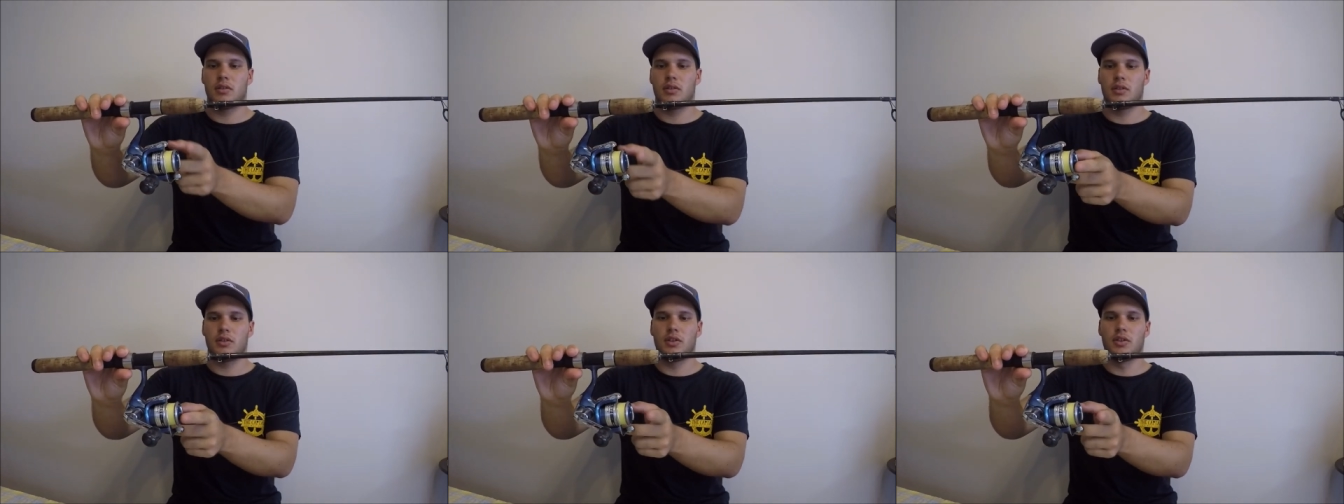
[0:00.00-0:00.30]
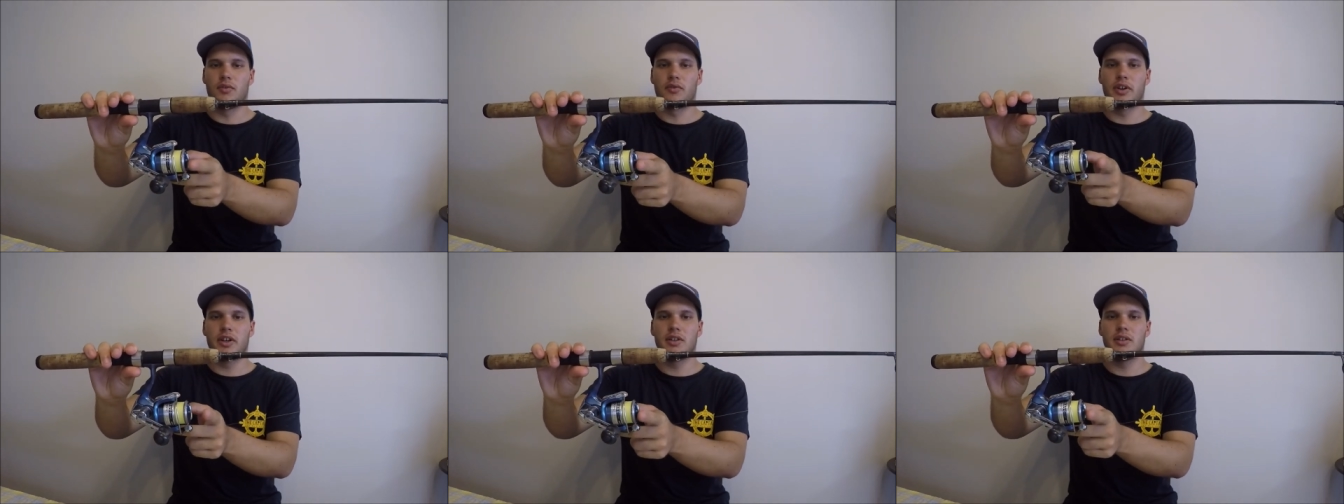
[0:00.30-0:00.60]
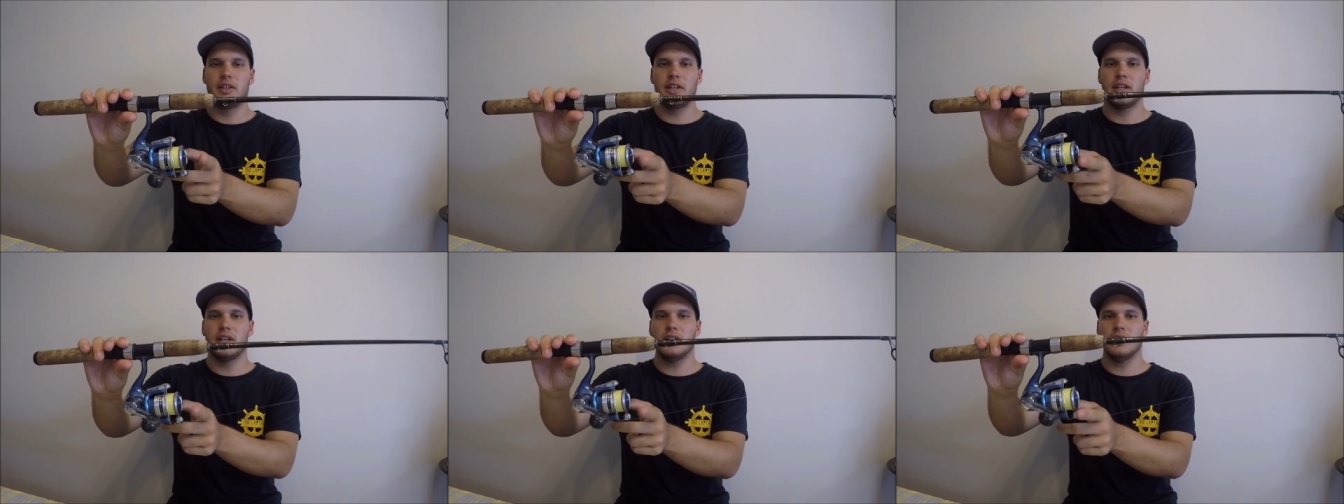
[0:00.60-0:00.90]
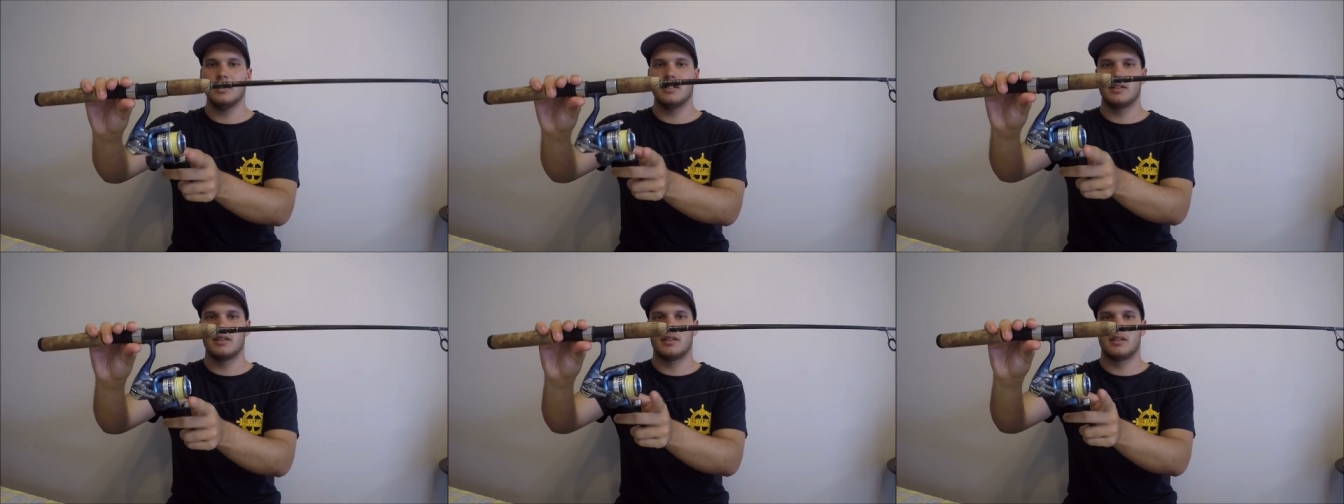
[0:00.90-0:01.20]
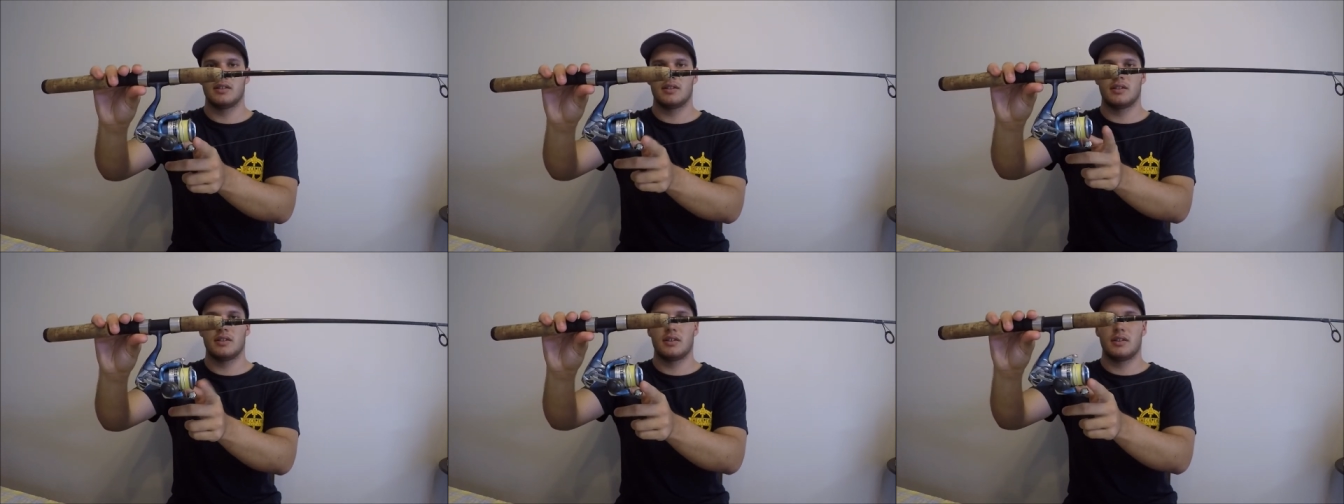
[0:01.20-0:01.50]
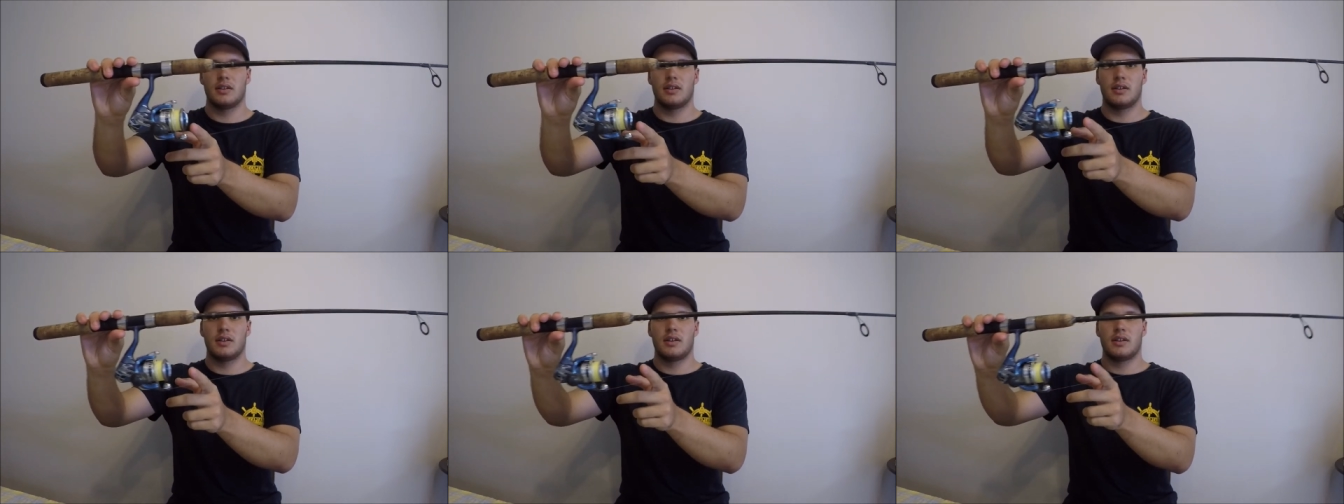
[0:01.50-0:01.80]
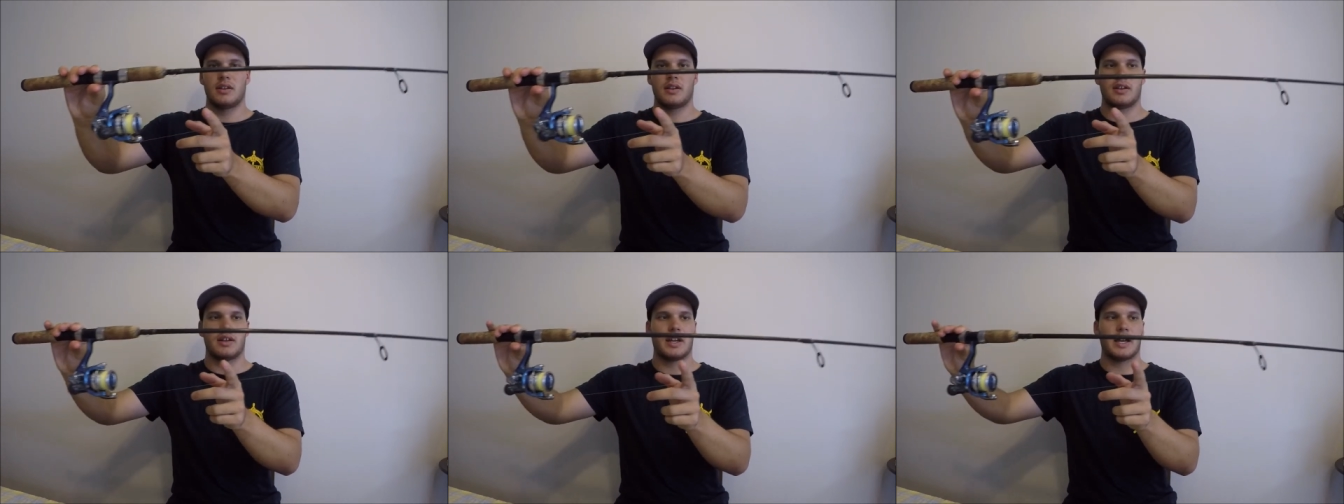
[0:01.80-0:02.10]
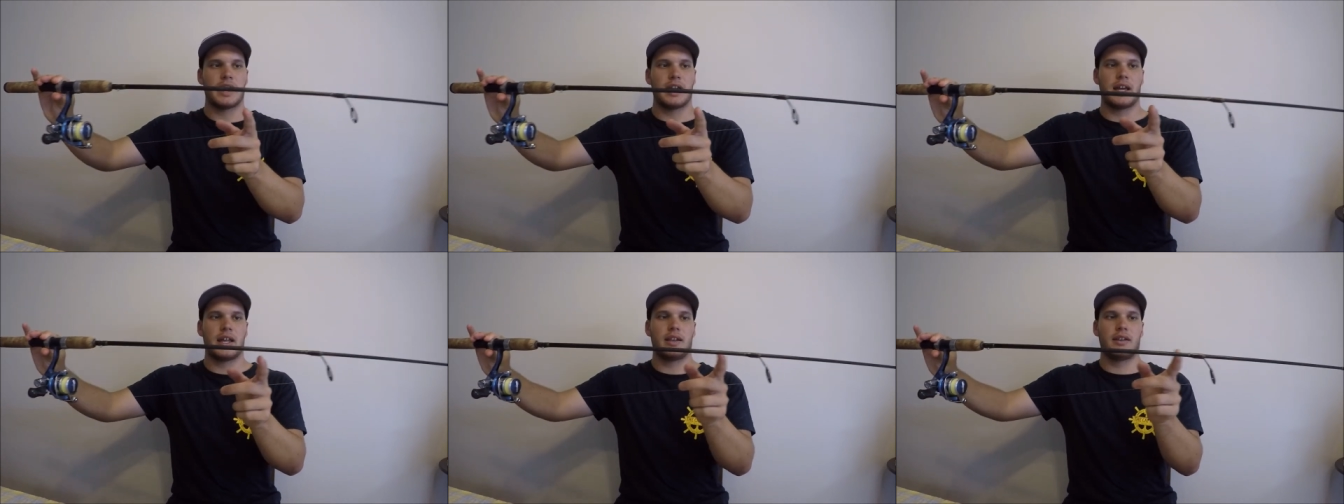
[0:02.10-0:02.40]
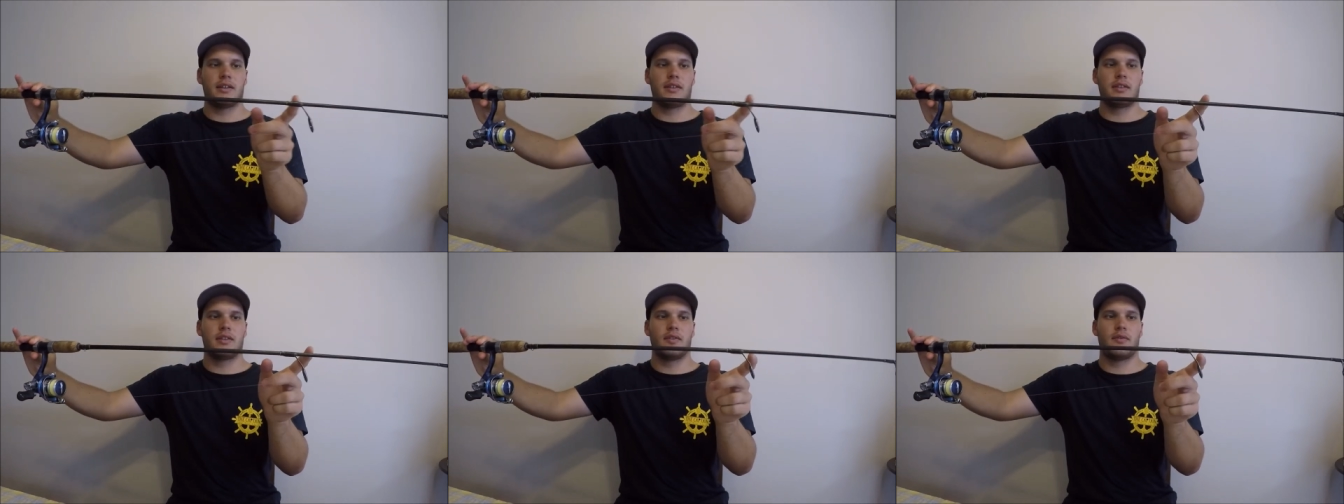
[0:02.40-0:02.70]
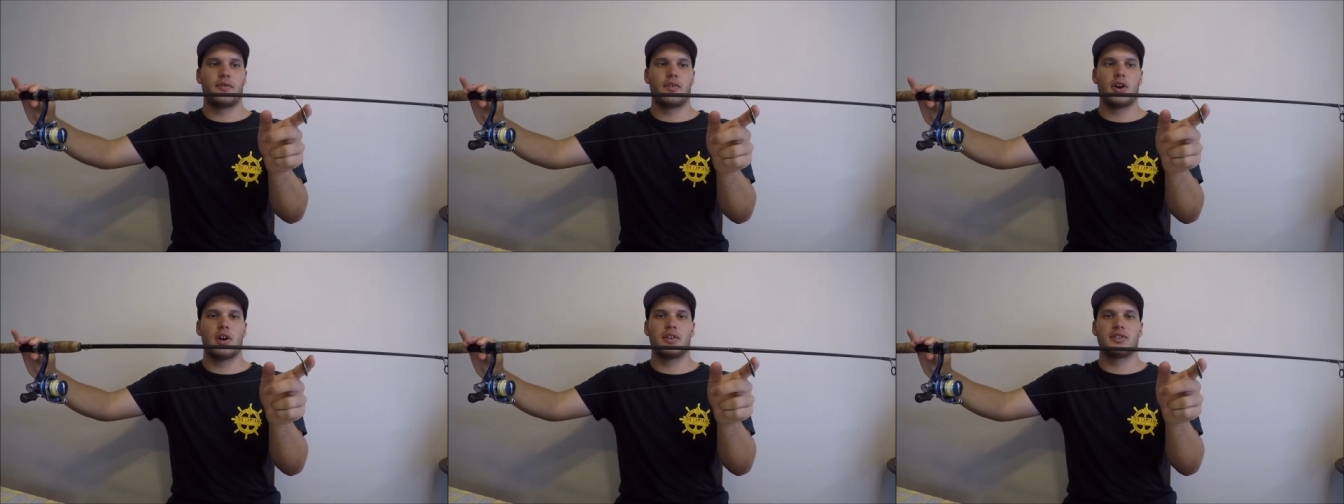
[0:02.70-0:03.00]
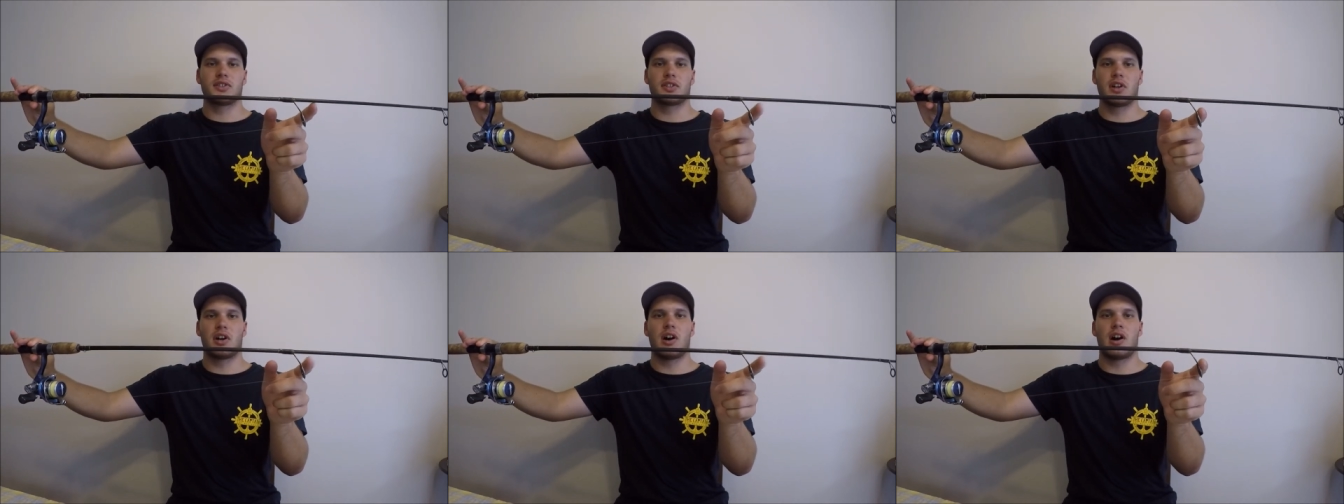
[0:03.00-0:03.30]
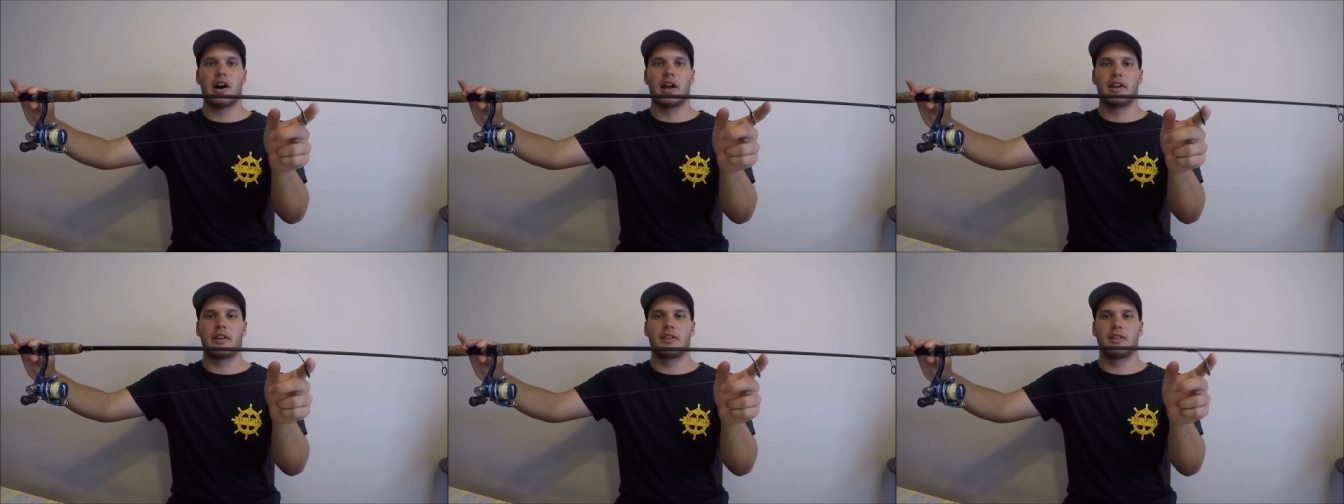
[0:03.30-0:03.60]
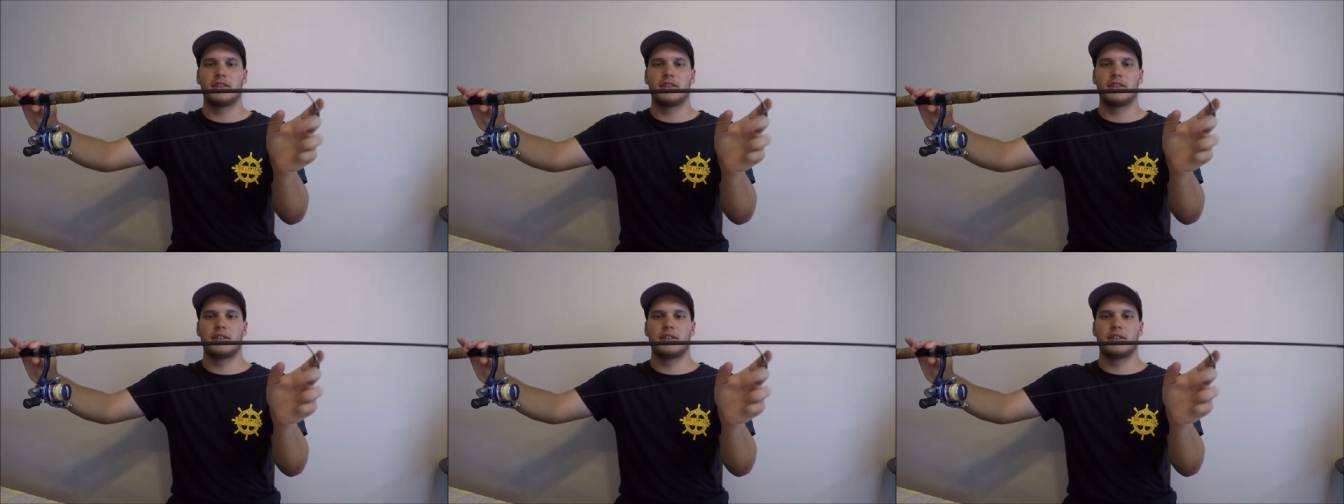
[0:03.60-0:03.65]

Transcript: your reel here and the first guide.